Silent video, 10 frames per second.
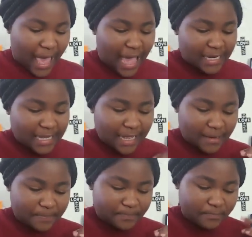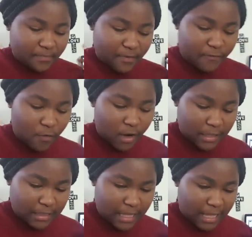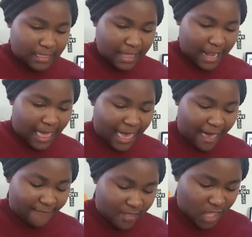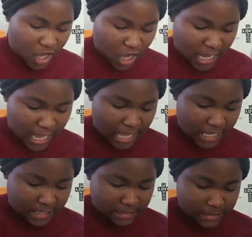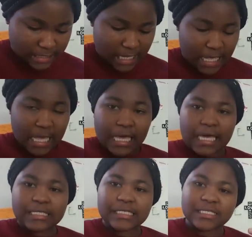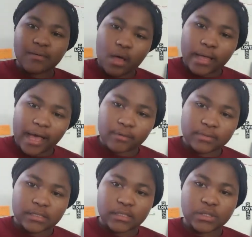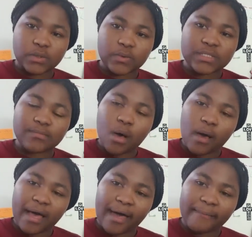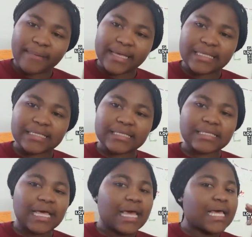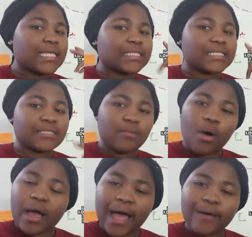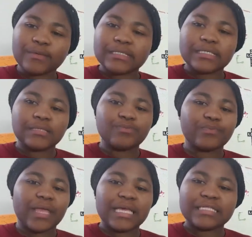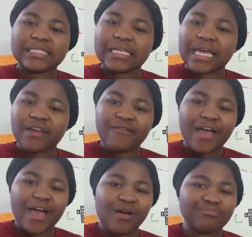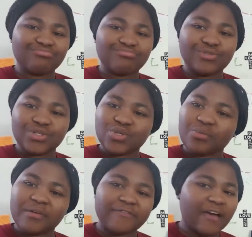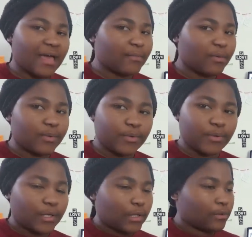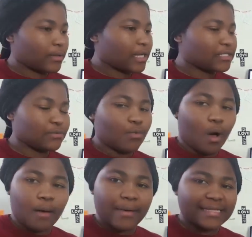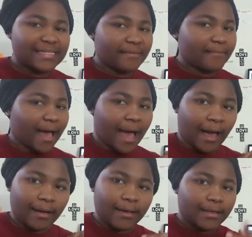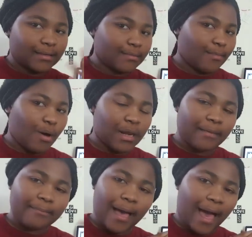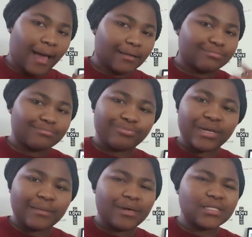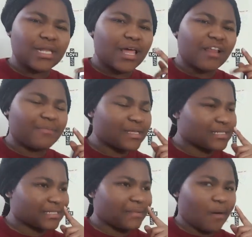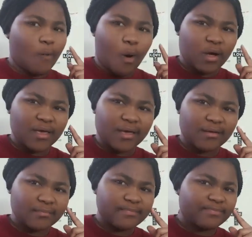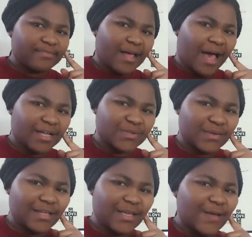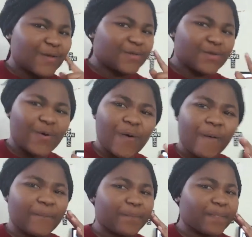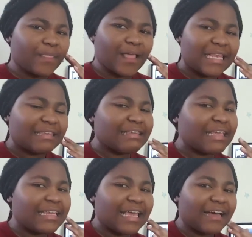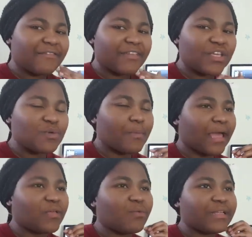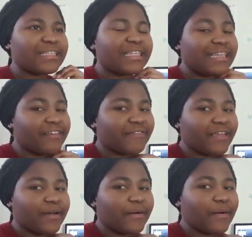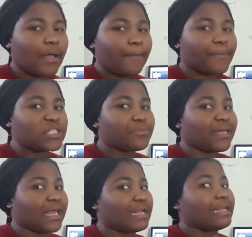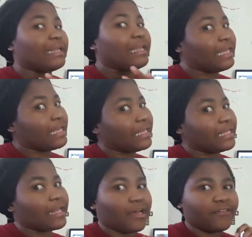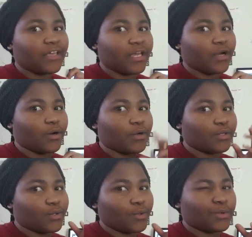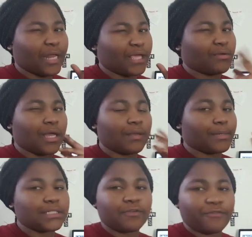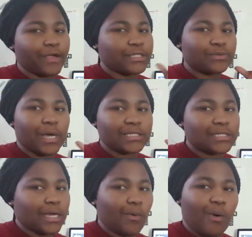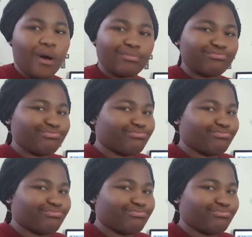And then the fourth thing that I have here is it's a small county. So small campus, small county, easy to get around. You'll be fine, boo-boo. You can get to Walmart and back, the mall and back, pretty much a lot of places by walking, actually. So needing a vehicle, you will need a vehicle, but you might not need a vehicle, you know, like get a bunch of friends, you guys take a walk,